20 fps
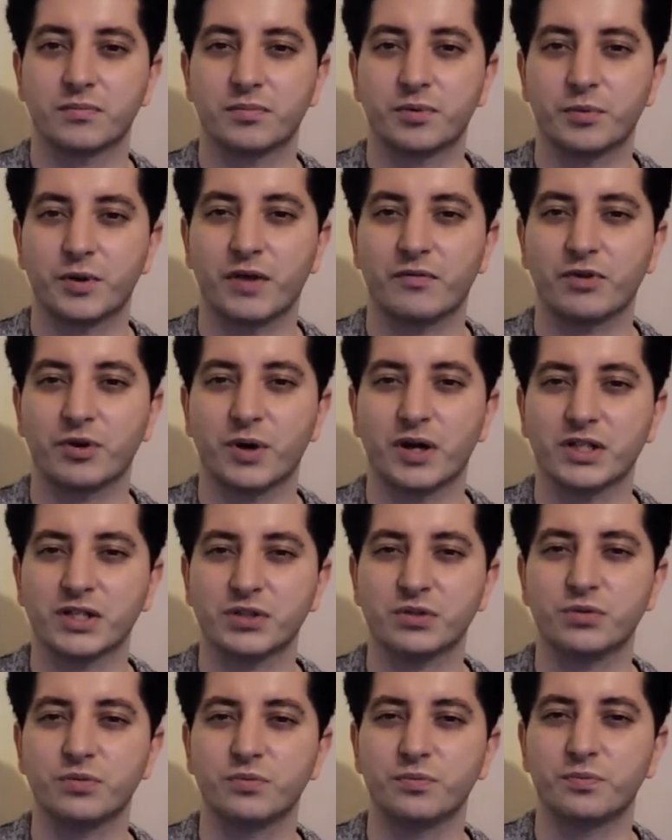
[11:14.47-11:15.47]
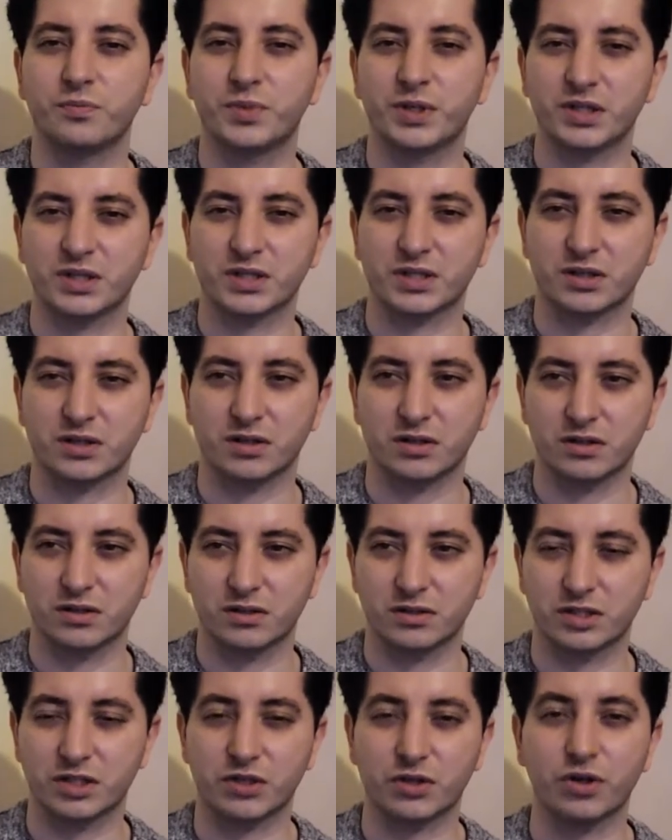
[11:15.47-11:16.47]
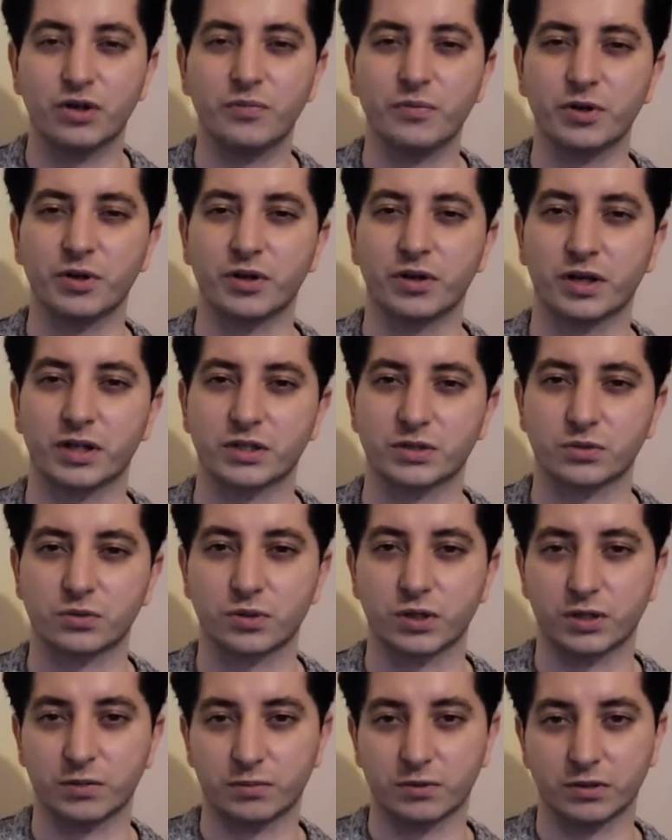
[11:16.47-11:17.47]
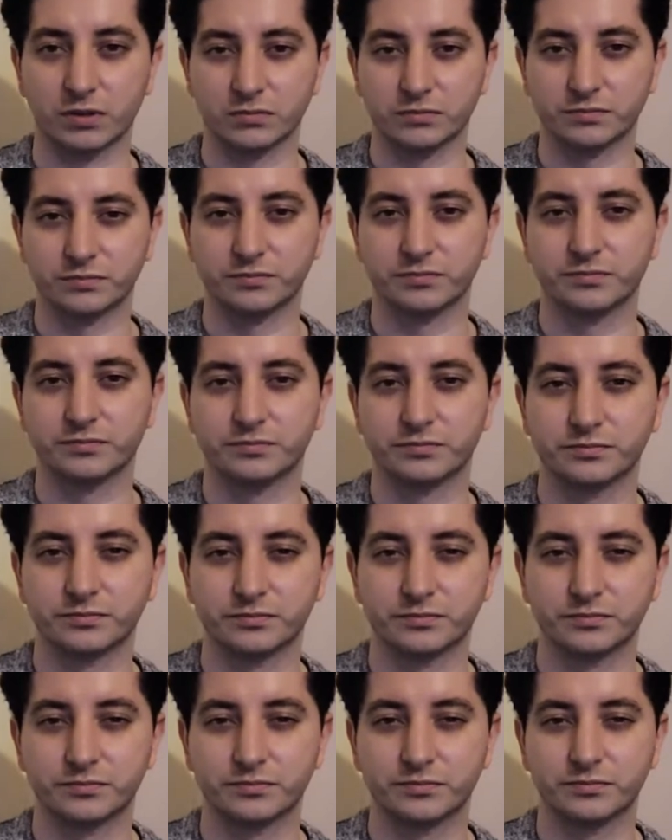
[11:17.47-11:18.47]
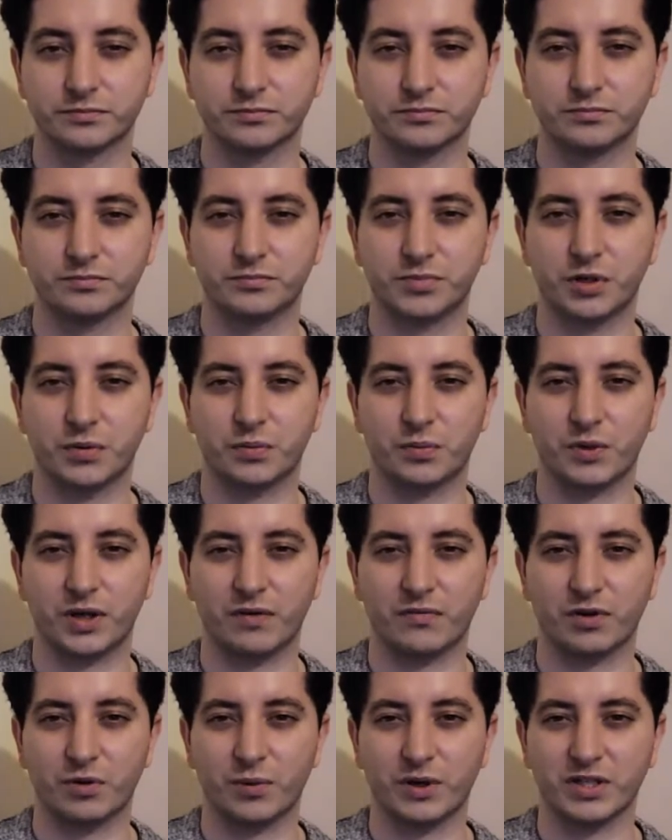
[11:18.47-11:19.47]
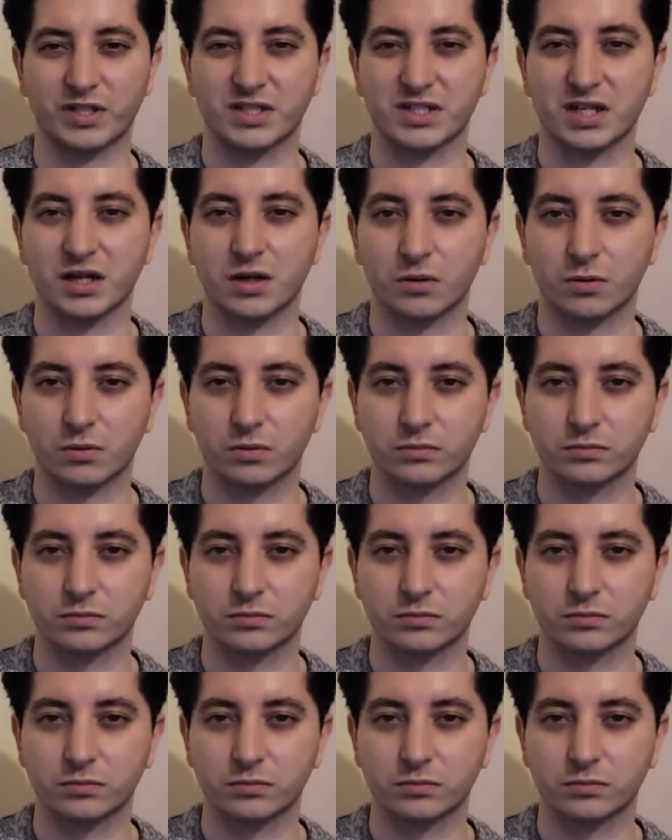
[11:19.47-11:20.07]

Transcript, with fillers: We have no idea who bit her, so it could have been her next door neighbour. But we have no way to tell.